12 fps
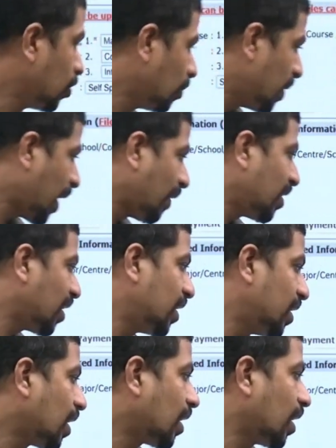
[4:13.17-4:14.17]
you will be having
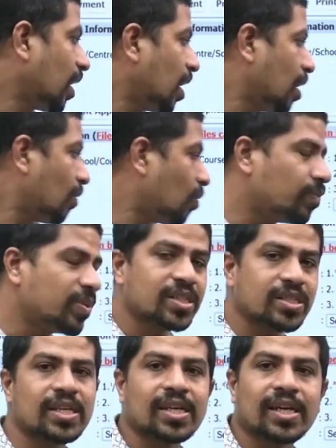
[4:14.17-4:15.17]
here
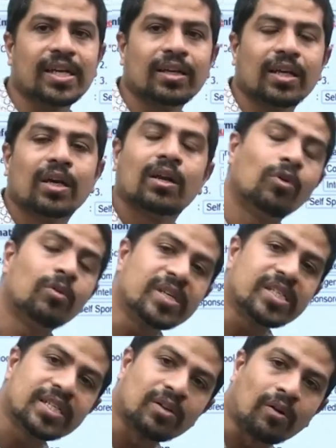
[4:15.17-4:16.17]
OBC
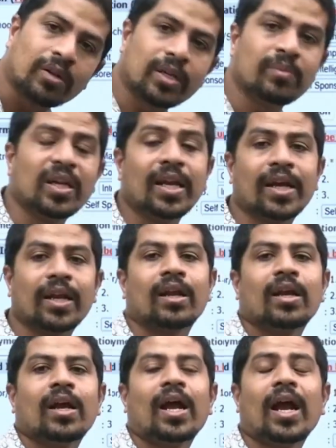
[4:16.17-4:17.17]
OBC non-creamy layer
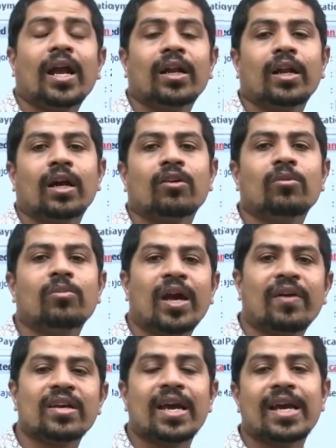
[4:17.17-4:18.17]
and uh, you'll be
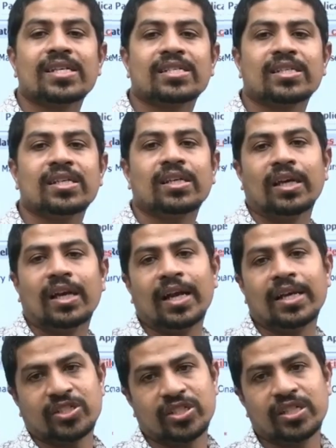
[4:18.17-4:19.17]
having SC,
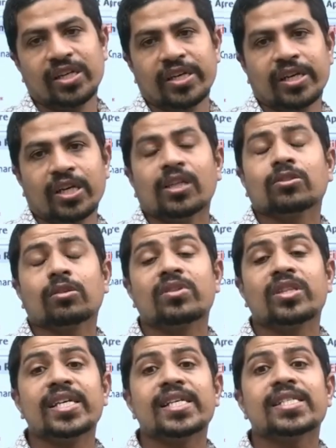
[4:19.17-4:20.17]
ST. So
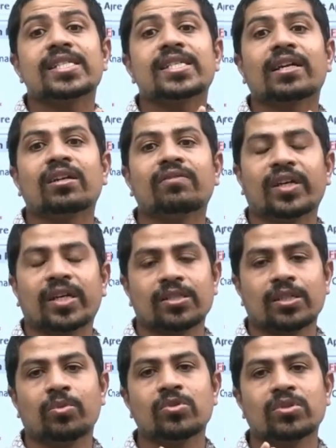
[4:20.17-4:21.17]
these certificates,
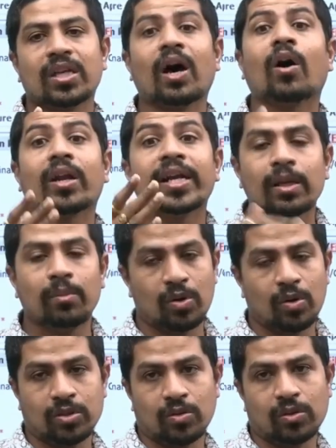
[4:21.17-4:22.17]
suppose or
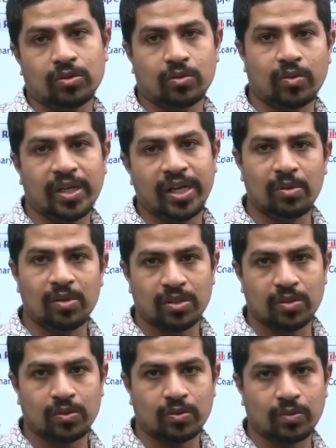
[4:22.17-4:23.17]
EWS also,
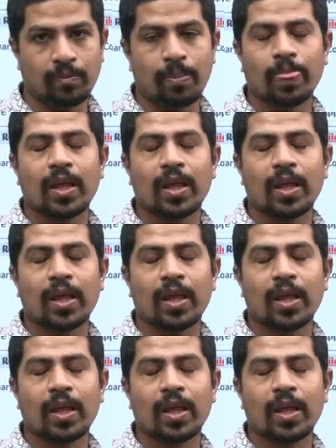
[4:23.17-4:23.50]
EWS also.